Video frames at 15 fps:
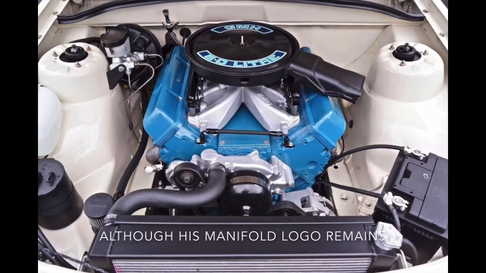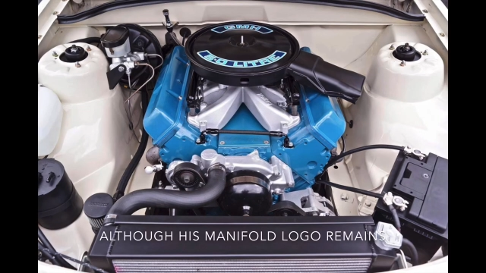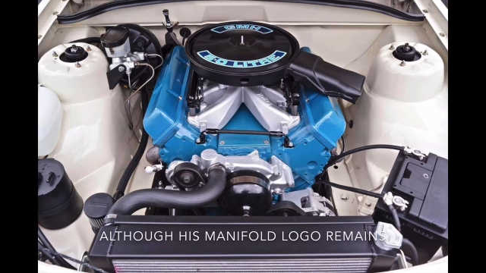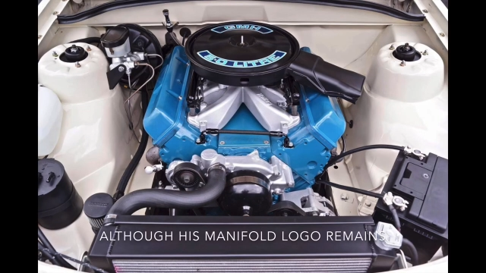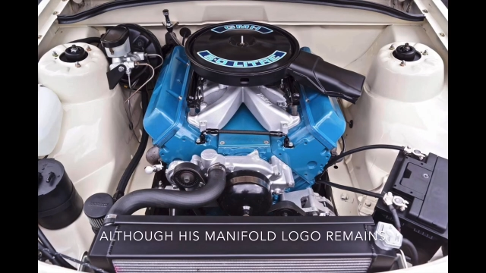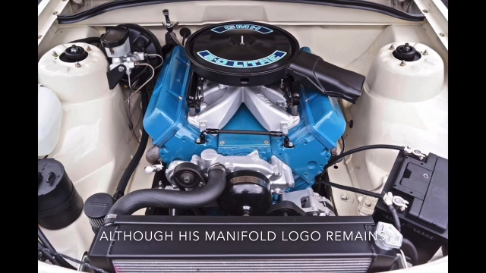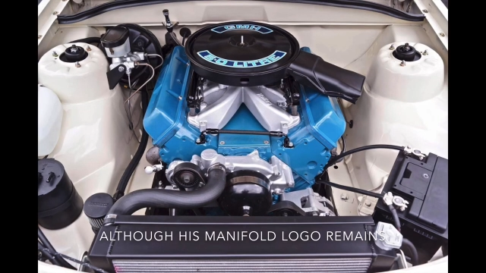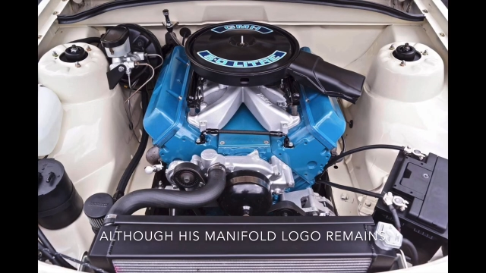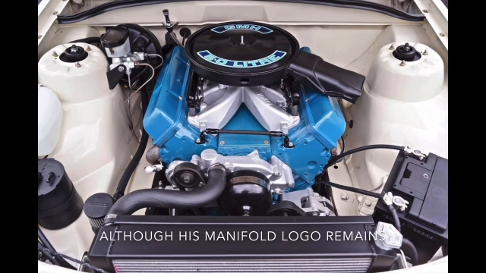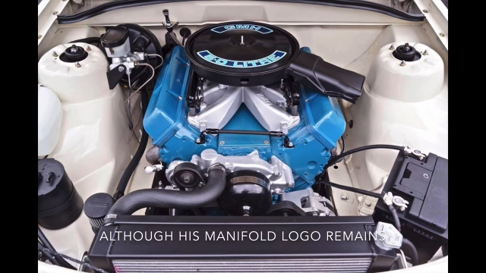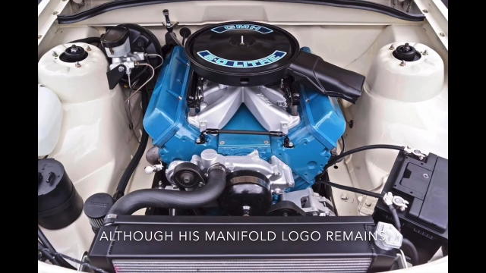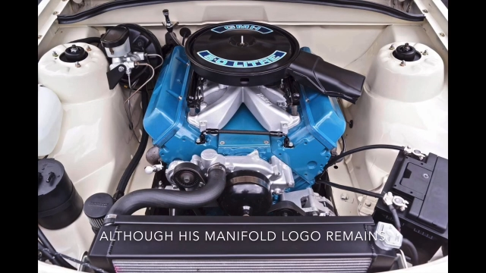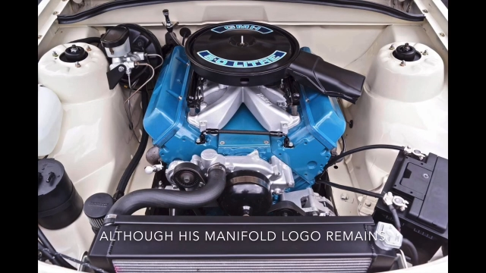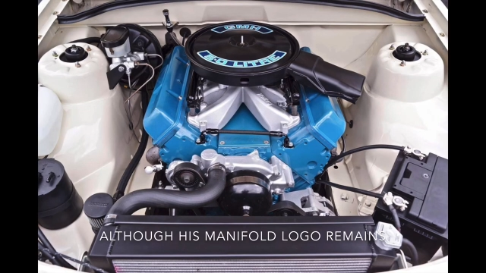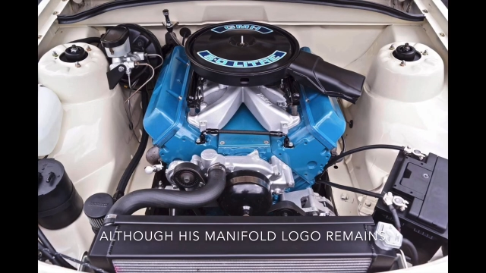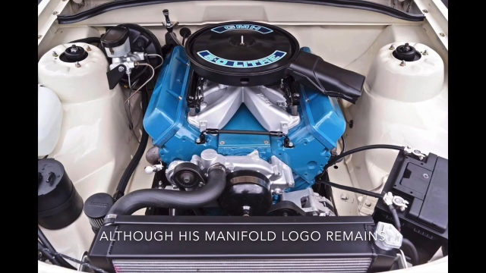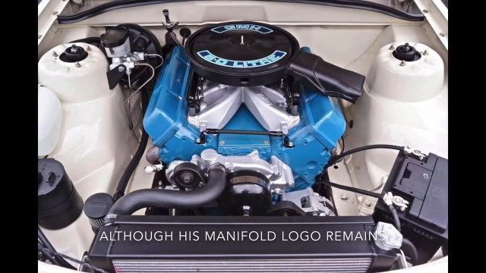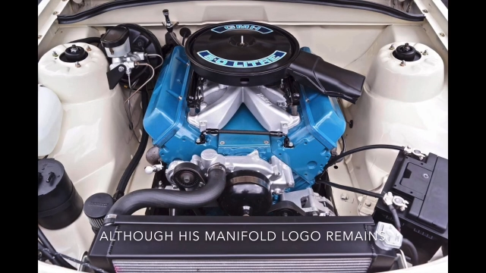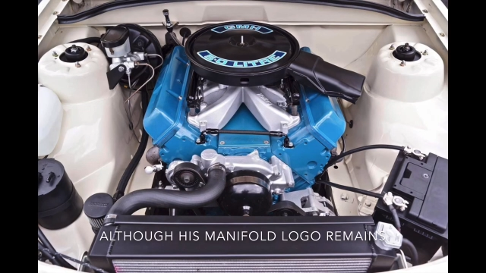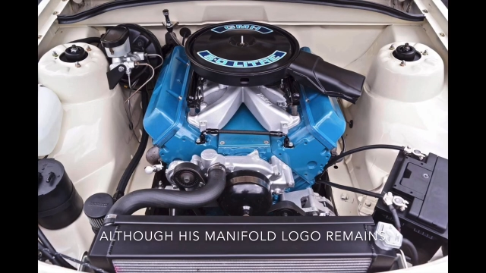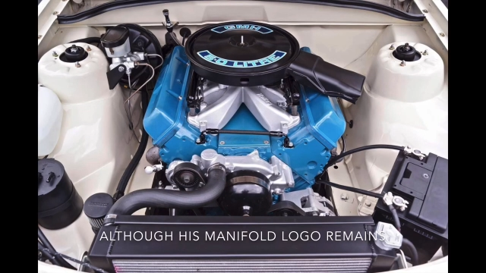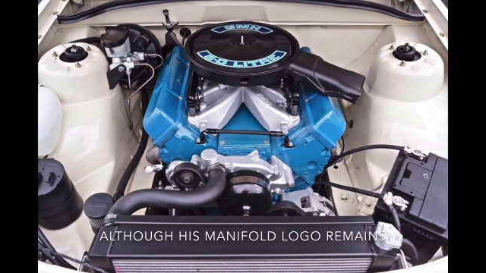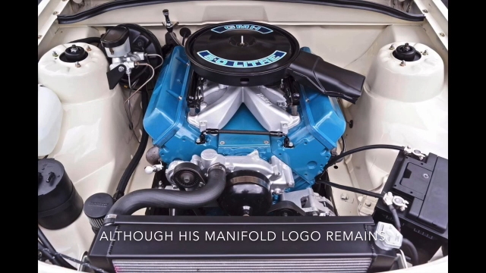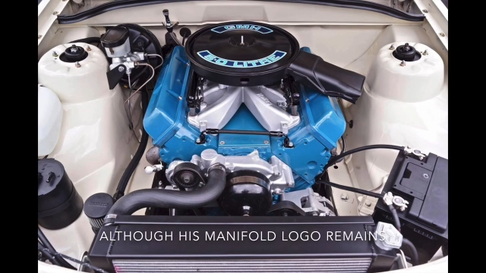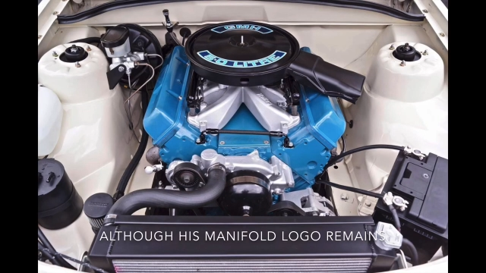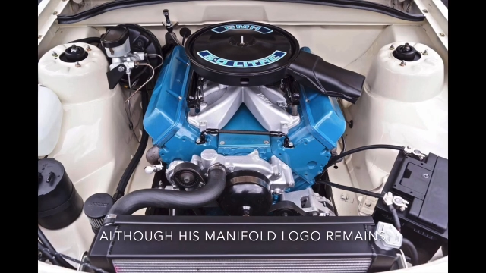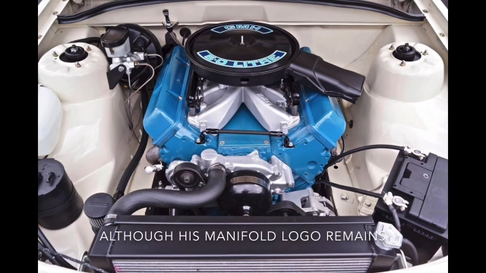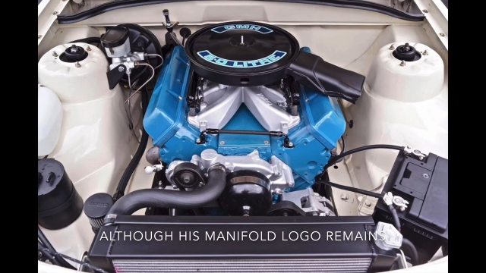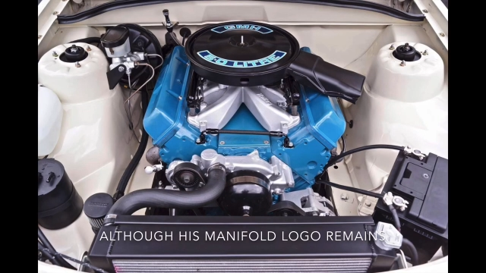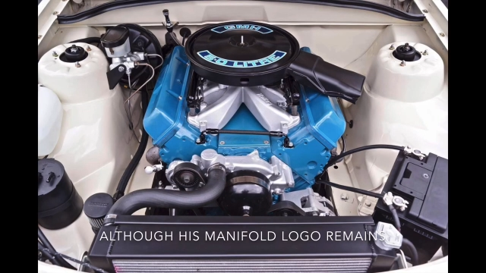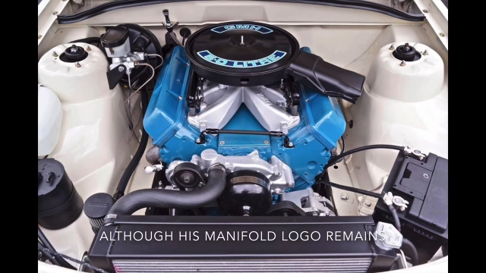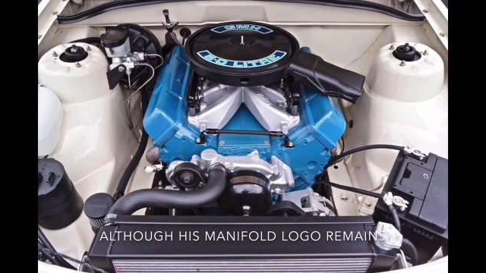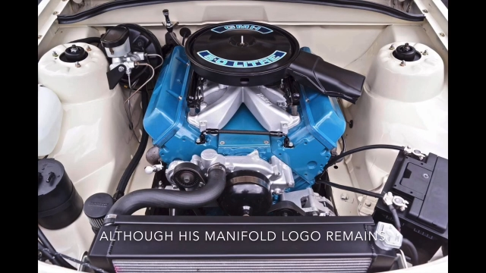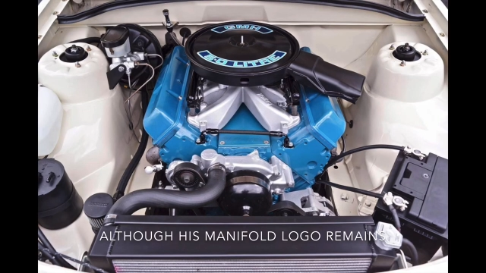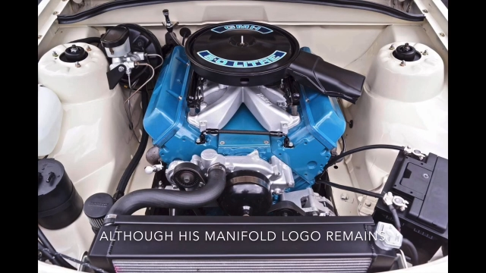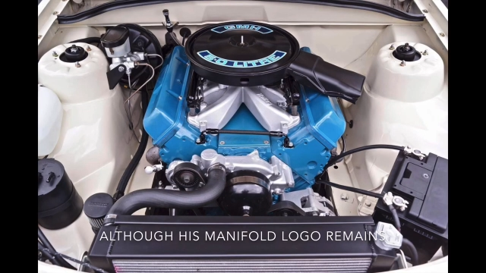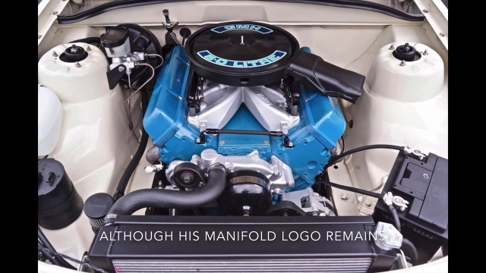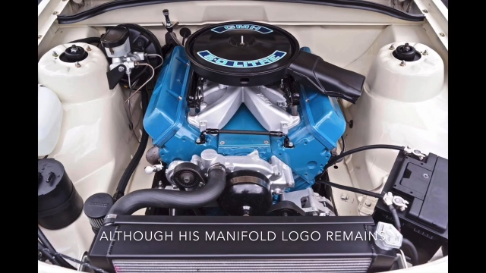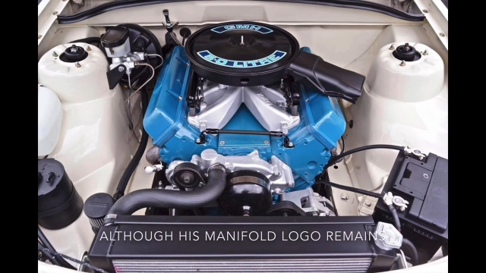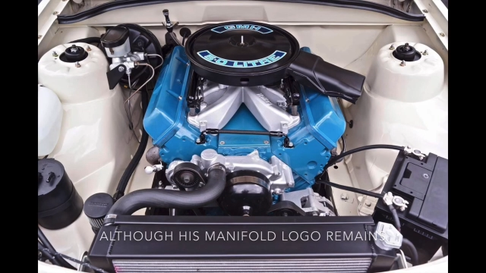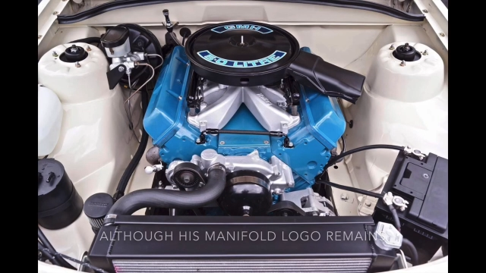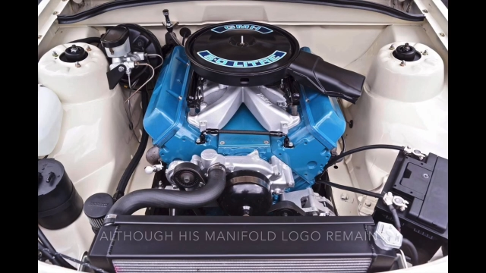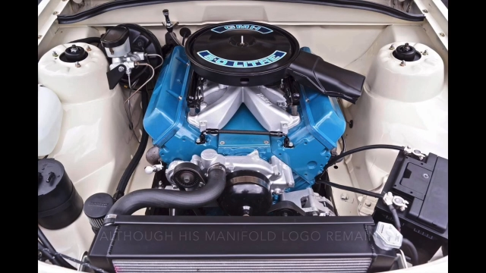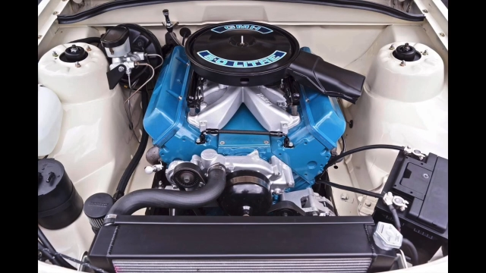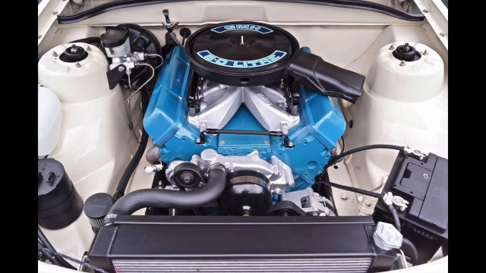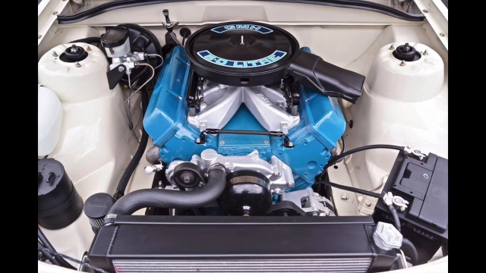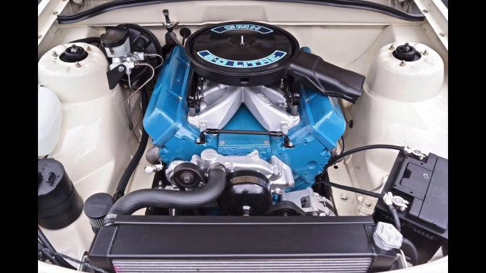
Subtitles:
No face is visible, so there are no lips to read.